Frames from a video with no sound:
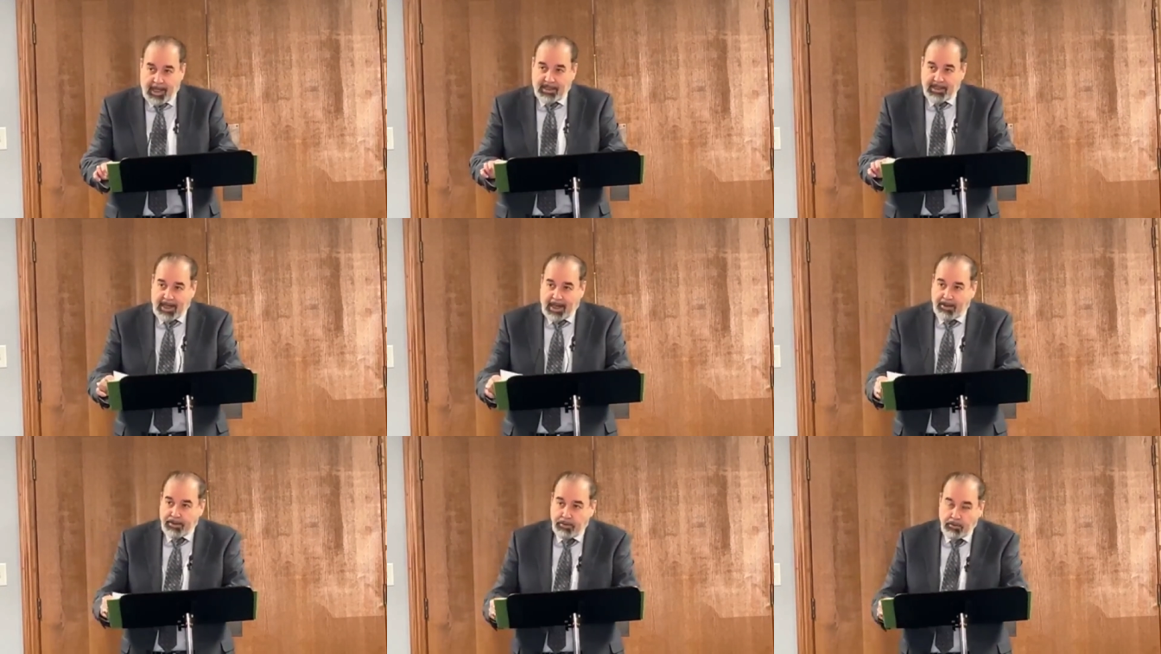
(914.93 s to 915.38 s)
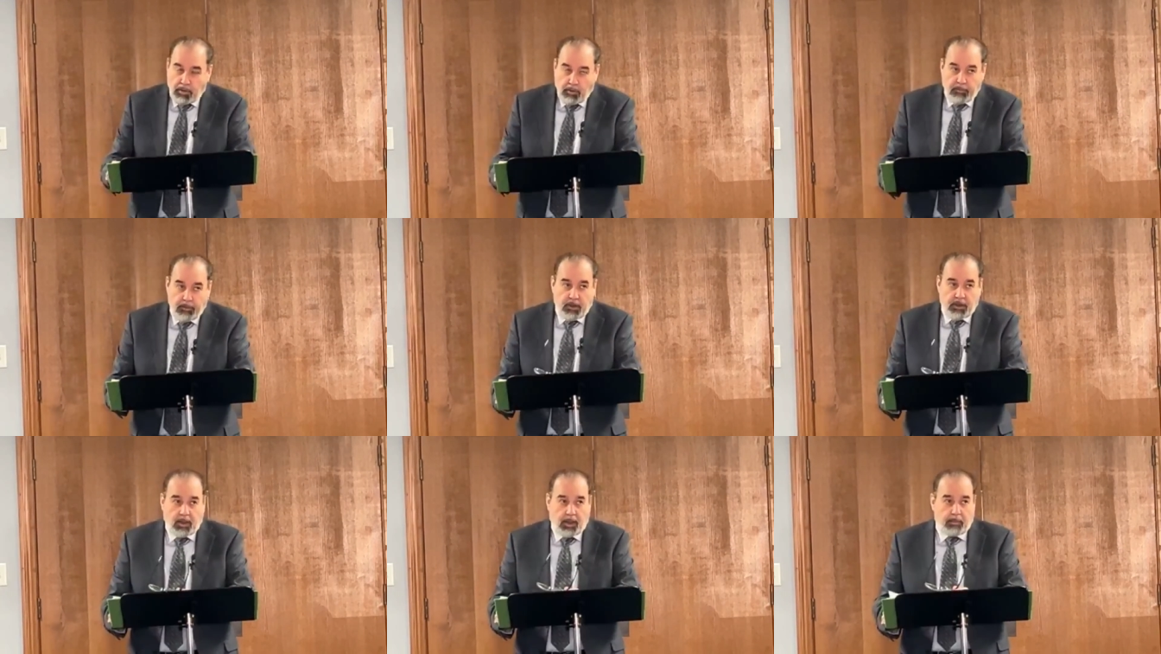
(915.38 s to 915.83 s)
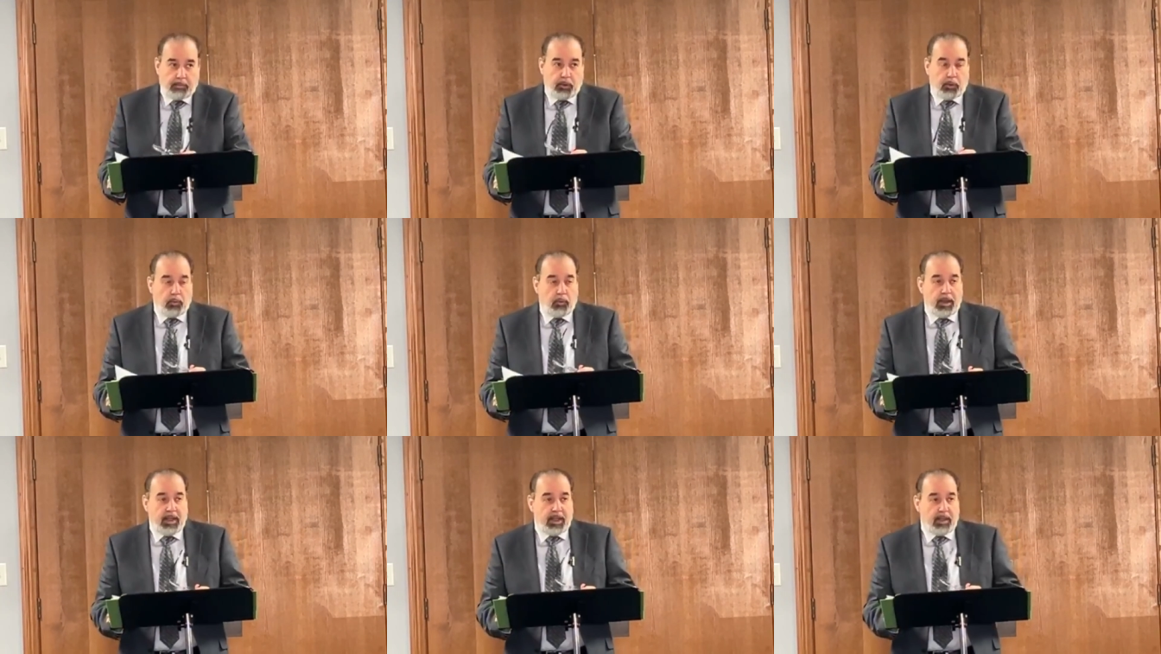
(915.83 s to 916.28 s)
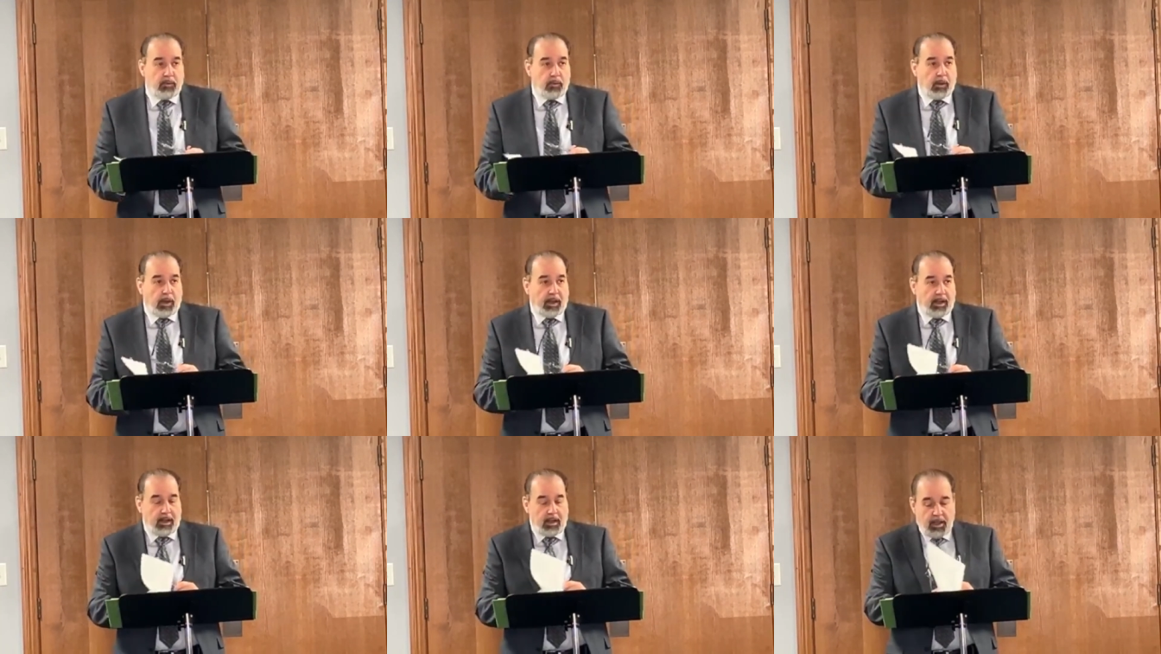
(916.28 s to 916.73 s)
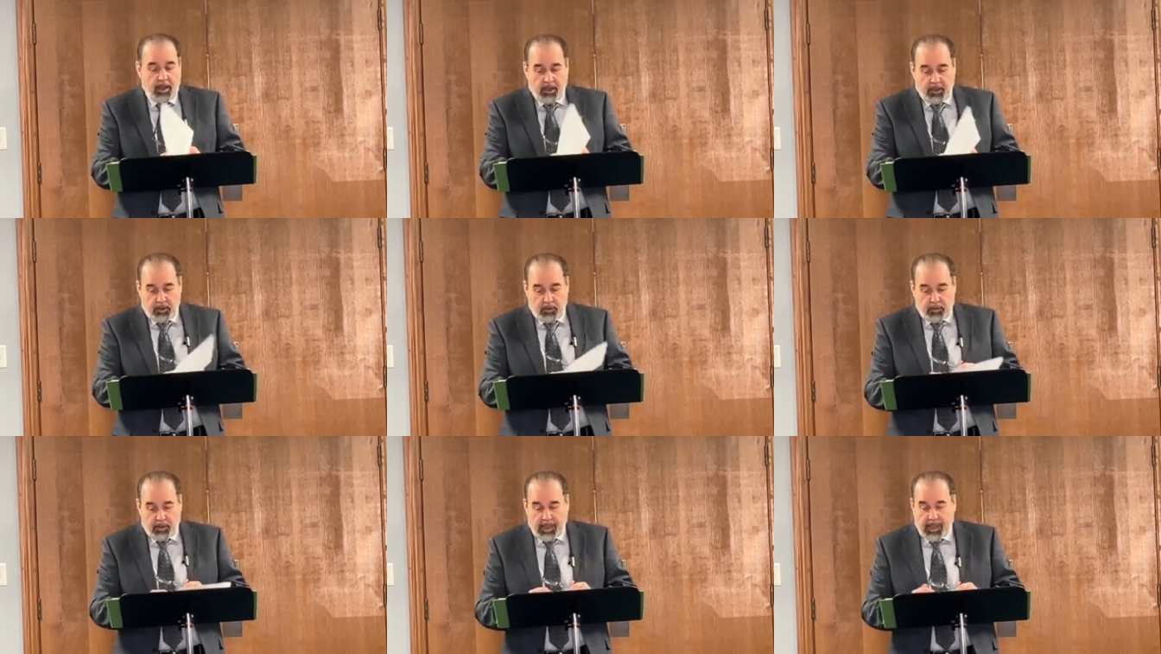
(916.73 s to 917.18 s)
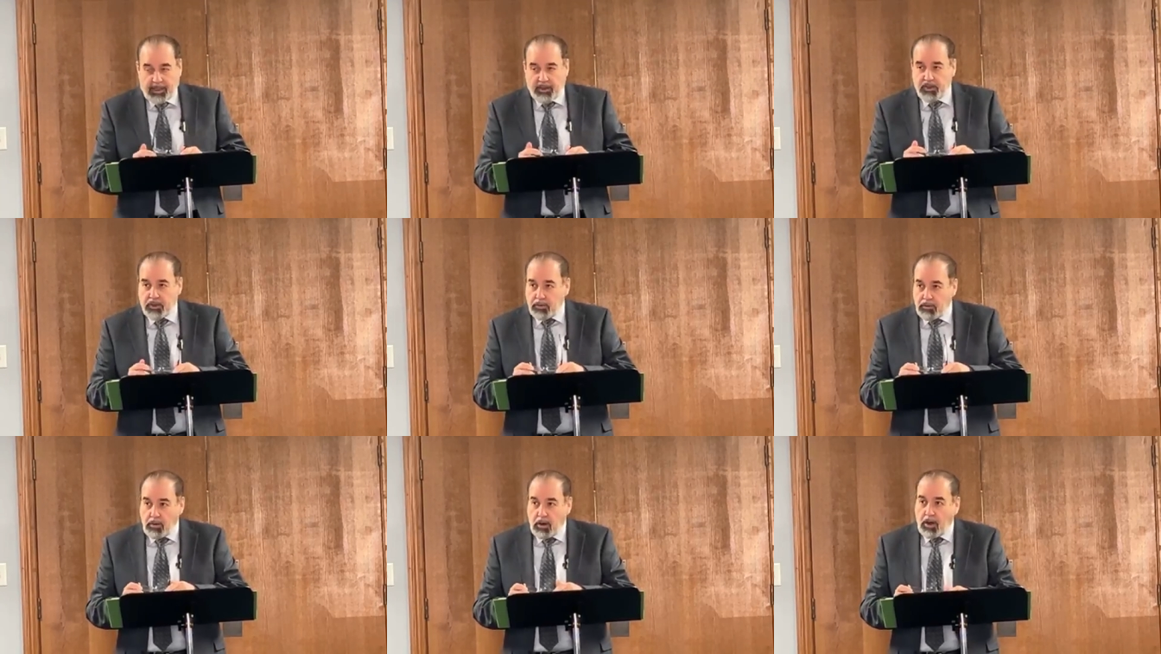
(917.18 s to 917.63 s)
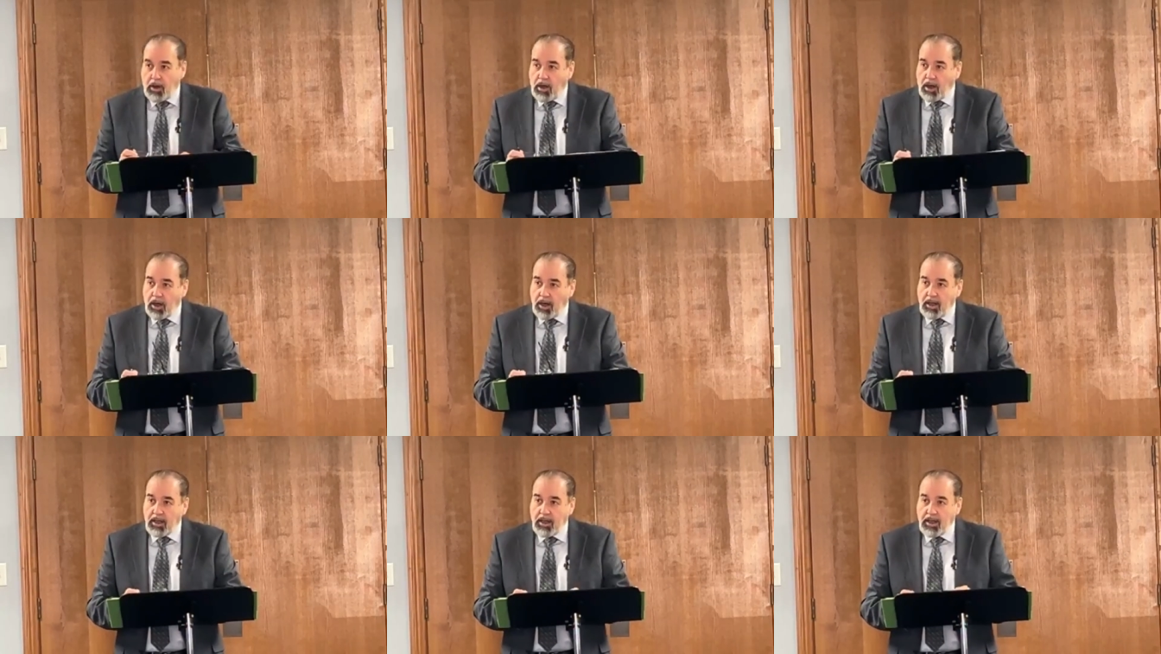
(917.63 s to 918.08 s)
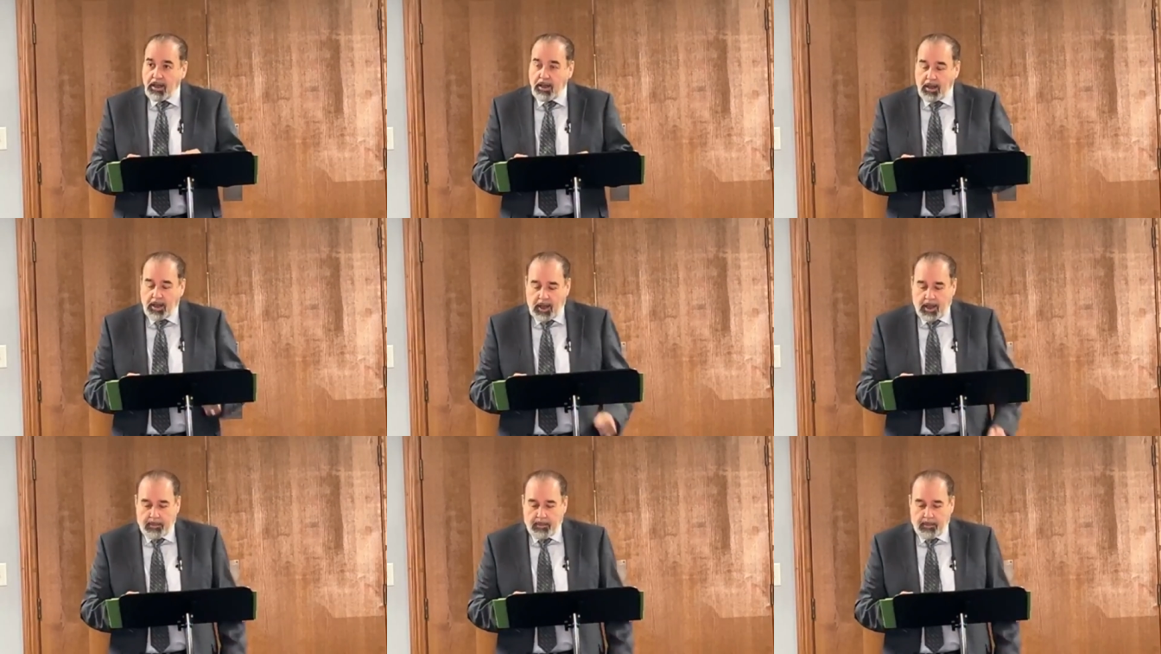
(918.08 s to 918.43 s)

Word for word: That's how you overcome the wicked one. You get strong